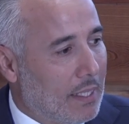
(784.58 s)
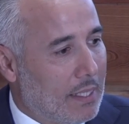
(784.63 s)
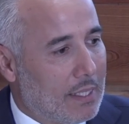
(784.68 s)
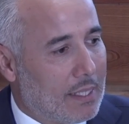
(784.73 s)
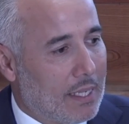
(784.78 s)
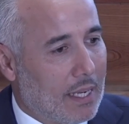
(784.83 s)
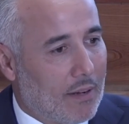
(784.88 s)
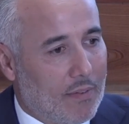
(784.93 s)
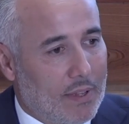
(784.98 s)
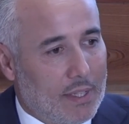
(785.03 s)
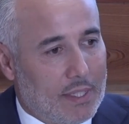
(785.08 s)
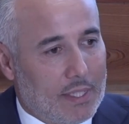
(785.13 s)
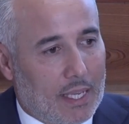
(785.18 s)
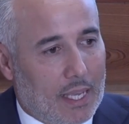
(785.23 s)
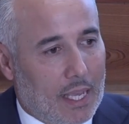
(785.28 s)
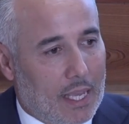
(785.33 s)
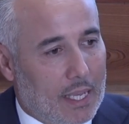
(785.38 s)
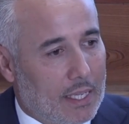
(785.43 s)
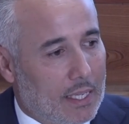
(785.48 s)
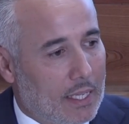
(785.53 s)
for
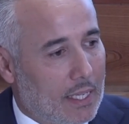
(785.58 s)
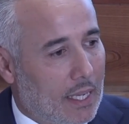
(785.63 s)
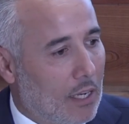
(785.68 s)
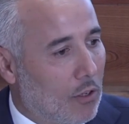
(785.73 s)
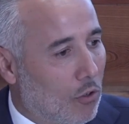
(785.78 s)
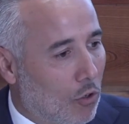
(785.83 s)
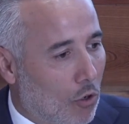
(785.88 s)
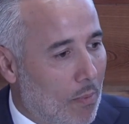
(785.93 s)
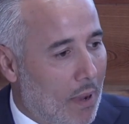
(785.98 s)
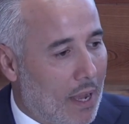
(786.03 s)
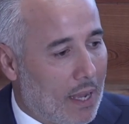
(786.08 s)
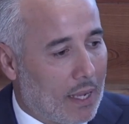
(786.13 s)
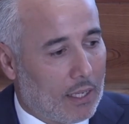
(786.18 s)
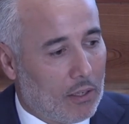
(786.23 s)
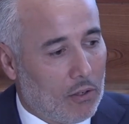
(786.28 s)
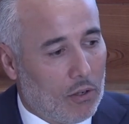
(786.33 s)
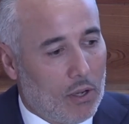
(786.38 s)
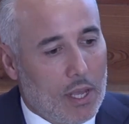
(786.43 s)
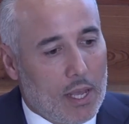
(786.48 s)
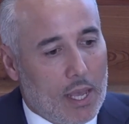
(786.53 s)
aggregation where people
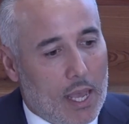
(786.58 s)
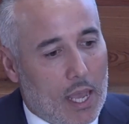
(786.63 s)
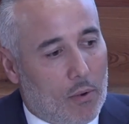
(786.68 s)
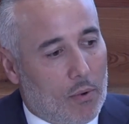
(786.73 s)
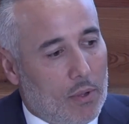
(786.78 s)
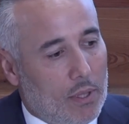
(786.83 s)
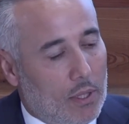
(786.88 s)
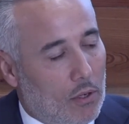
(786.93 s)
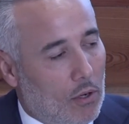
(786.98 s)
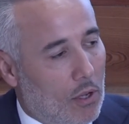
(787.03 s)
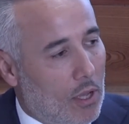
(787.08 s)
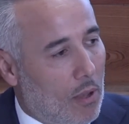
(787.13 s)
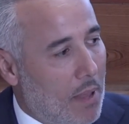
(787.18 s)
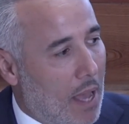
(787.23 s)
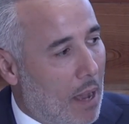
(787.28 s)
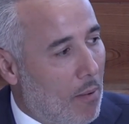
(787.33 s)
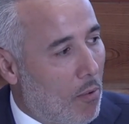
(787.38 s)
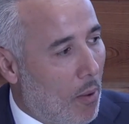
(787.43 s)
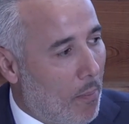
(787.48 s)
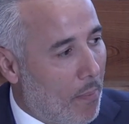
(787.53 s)
would go
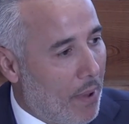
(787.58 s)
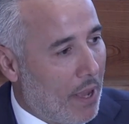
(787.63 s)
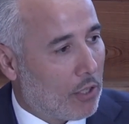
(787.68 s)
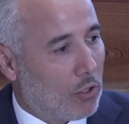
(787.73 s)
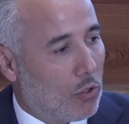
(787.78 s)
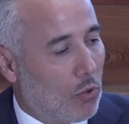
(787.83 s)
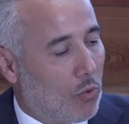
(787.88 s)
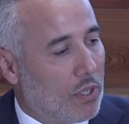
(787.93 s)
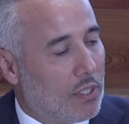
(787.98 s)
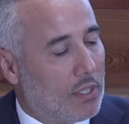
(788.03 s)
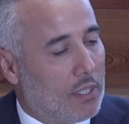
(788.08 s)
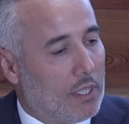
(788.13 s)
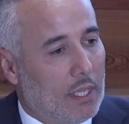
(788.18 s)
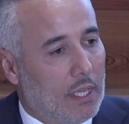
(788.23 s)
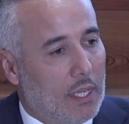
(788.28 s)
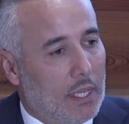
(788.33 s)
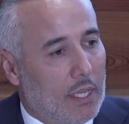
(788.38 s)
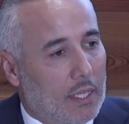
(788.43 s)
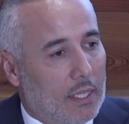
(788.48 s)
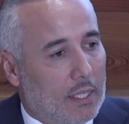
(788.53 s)
to uh, have a coffee in
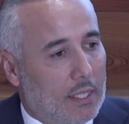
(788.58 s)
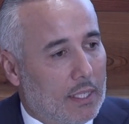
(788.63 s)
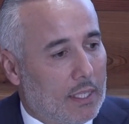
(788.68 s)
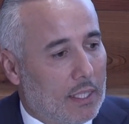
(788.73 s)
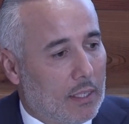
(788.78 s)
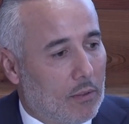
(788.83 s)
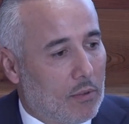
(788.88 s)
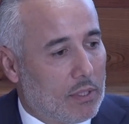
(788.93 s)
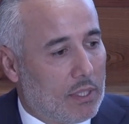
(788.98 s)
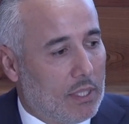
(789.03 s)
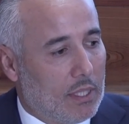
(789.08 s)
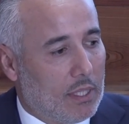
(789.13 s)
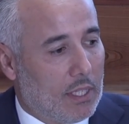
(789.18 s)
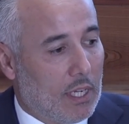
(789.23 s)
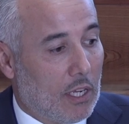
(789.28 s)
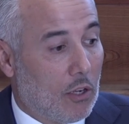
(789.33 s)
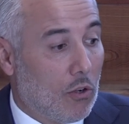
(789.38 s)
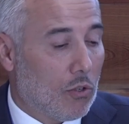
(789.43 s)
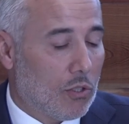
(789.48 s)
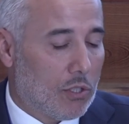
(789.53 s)
the evening, but
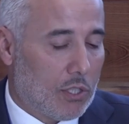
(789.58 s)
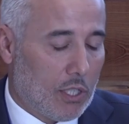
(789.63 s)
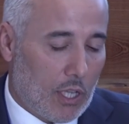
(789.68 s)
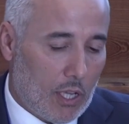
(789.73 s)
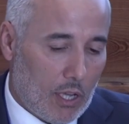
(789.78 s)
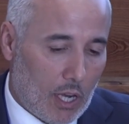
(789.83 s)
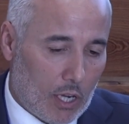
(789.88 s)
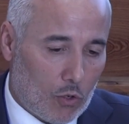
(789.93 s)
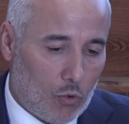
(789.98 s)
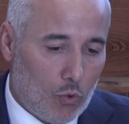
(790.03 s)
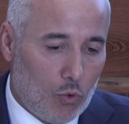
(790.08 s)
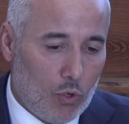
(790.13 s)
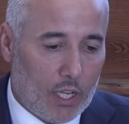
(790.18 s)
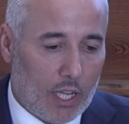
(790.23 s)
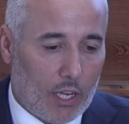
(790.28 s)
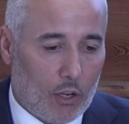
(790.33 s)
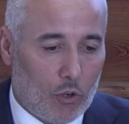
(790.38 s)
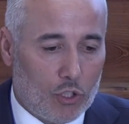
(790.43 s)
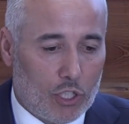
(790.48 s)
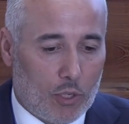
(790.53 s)
then
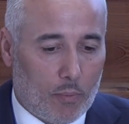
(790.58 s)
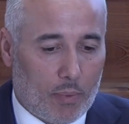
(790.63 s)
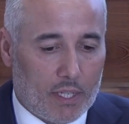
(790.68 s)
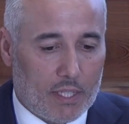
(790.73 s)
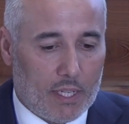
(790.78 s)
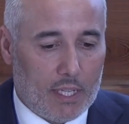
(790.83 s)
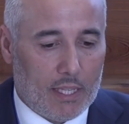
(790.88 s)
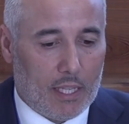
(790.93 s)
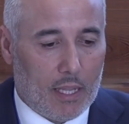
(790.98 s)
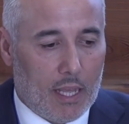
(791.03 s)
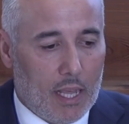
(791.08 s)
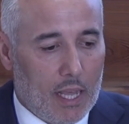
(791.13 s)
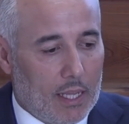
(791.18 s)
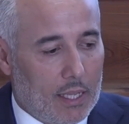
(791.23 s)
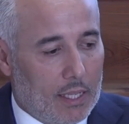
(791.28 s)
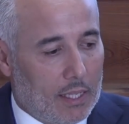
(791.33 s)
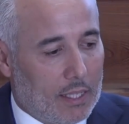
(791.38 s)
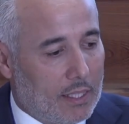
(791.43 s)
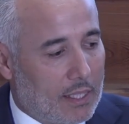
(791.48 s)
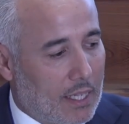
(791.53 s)
one starts
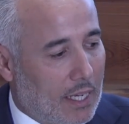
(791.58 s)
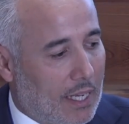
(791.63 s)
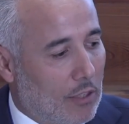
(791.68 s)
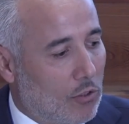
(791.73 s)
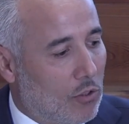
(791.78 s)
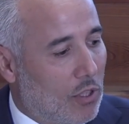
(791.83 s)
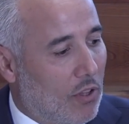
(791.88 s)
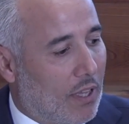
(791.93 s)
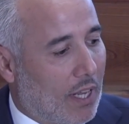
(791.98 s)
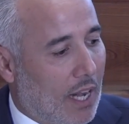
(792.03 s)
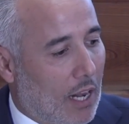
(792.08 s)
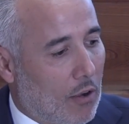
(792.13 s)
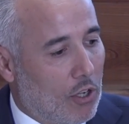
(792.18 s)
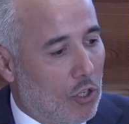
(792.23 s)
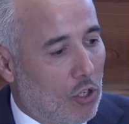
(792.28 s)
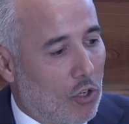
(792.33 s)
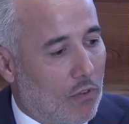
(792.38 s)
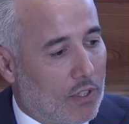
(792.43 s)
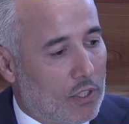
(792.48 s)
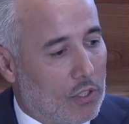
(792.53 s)
to chat
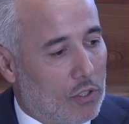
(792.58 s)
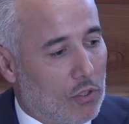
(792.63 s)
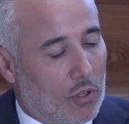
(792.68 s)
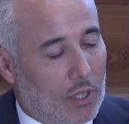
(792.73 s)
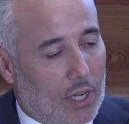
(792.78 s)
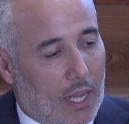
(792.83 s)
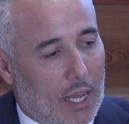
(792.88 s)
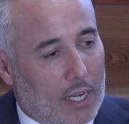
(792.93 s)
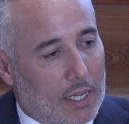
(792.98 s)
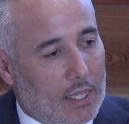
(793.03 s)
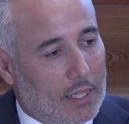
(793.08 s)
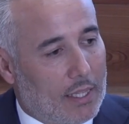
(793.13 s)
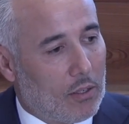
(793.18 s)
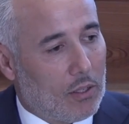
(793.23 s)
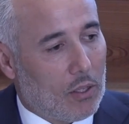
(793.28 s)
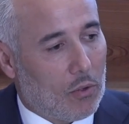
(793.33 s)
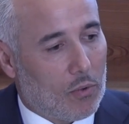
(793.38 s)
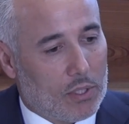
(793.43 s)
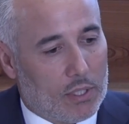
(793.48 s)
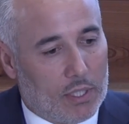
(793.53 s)
uh, around
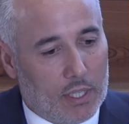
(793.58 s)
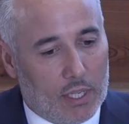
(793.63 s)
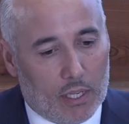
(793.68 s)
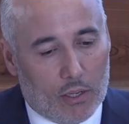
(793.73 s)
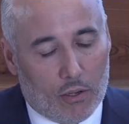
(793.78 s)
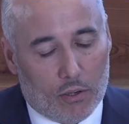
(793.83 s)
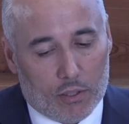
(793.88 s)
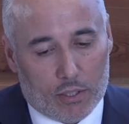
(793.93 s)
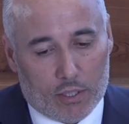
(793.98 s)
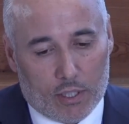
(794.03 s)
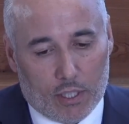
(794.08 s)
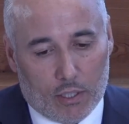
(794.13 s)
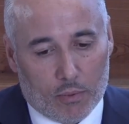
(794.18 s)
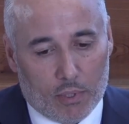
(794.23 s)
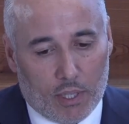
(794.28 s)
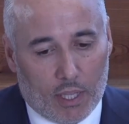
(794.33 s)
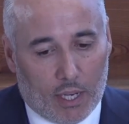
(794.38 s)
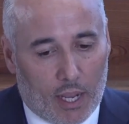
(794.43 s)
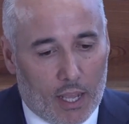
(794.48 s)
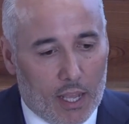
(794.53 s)
the cafe
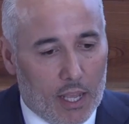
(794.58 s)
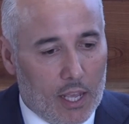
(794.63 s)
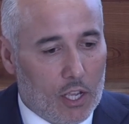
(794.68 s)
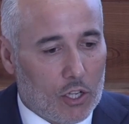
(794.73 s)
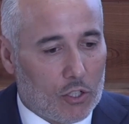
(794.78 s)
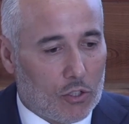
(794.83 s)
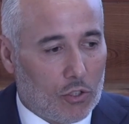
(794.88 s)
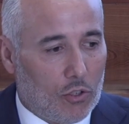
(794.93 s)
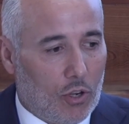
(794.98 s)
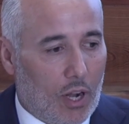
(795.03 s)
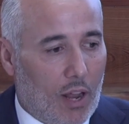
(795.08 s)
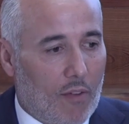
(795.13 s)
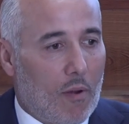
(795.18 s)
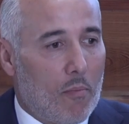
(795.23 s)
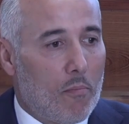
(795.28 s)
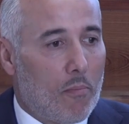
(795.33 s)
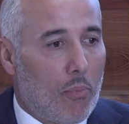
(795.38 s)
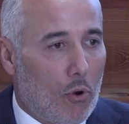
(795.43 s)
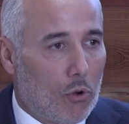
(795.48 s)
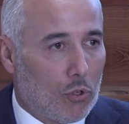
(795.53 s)
table. And so we've
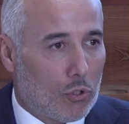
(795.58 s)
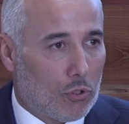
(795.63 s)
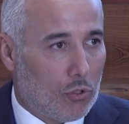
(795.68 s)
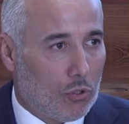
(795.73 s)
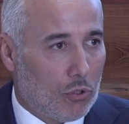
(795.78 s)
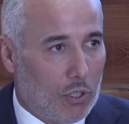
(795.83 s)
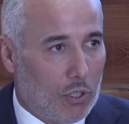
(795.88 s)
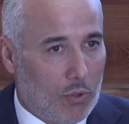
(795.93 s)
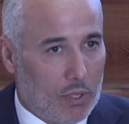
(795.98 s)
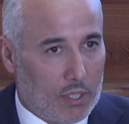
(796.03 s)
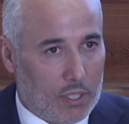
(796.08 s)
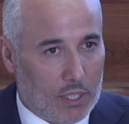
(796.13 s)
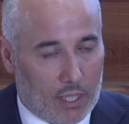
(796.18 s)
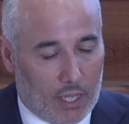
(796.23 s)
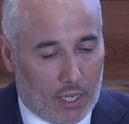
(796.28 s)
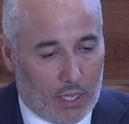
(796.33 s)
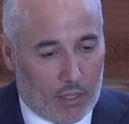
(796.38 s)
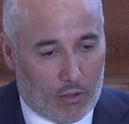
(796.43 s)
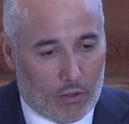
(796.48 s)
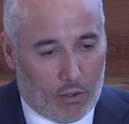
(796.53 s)
opened
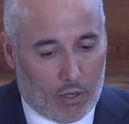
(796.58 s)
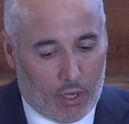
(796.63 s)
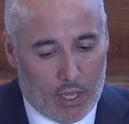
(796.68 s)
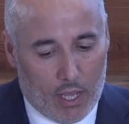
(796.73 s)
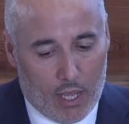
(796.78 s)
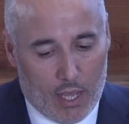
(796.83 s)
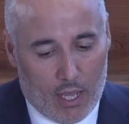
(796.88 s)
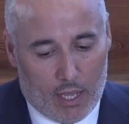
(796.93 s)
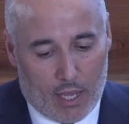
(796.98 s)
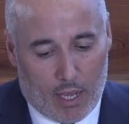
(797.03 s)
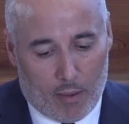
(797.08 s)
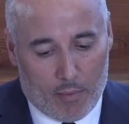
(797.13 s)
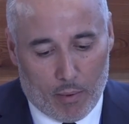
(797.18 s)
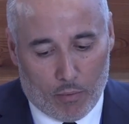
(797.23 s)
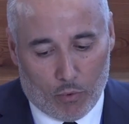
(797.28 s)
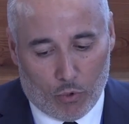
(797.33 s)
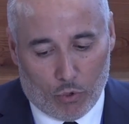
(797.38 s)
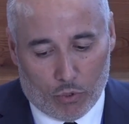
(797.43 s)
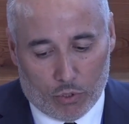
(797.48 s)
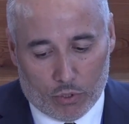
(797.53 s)
these shops, uh,
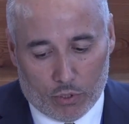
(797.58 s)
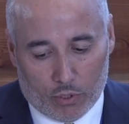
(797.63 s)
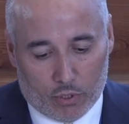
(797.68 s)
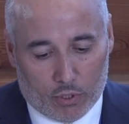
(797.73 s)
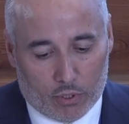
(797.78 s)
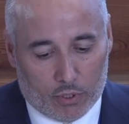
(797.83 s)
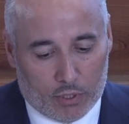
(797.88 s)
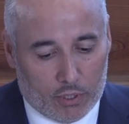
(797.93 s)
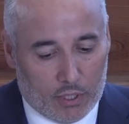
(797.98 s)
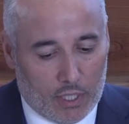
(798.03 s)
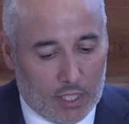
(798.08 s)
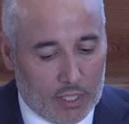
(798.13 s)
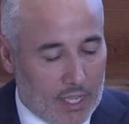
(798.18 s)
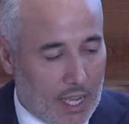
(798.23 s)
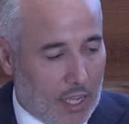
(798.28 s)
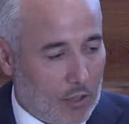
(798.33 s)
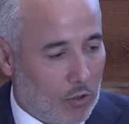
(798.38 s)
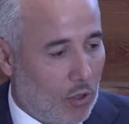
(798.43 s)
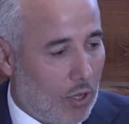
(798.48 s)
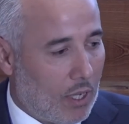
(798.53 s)
some already were
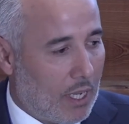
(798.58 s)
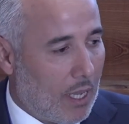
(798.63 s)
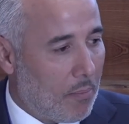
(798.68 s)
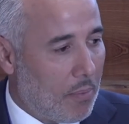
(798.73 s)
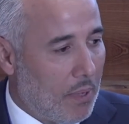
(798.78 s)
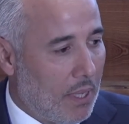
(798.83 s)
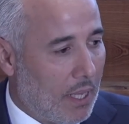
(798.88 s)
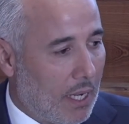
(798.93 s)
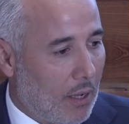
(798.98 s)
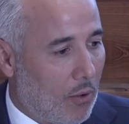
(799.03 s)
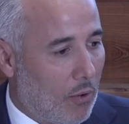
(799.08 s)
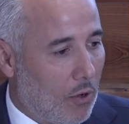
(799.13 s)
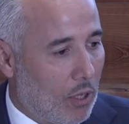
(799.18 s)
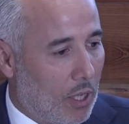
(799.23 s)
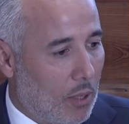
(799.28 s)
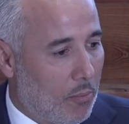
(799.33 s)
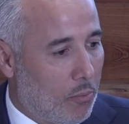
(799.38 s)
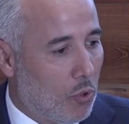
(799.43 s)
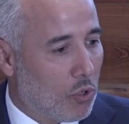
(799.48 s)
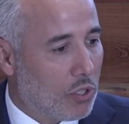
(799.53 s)
present, and we're
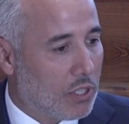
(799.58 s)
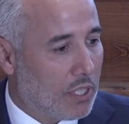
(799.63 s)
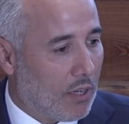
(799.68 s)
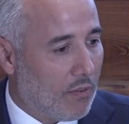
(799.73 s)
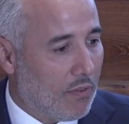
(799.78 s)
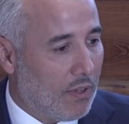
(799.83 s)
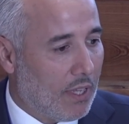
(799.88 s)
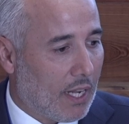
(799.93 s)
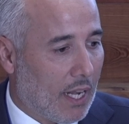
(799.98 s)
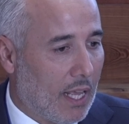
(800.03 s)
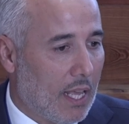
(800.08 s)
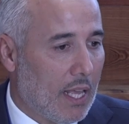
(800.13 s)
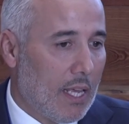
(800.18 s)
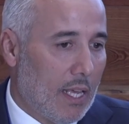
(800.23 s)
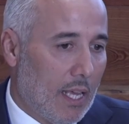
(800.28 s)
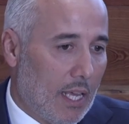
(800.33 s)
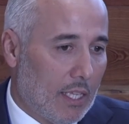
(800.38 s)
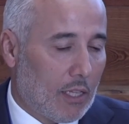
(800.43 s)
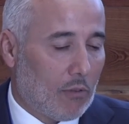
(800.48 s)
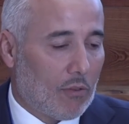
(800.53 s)
trying to create innovation.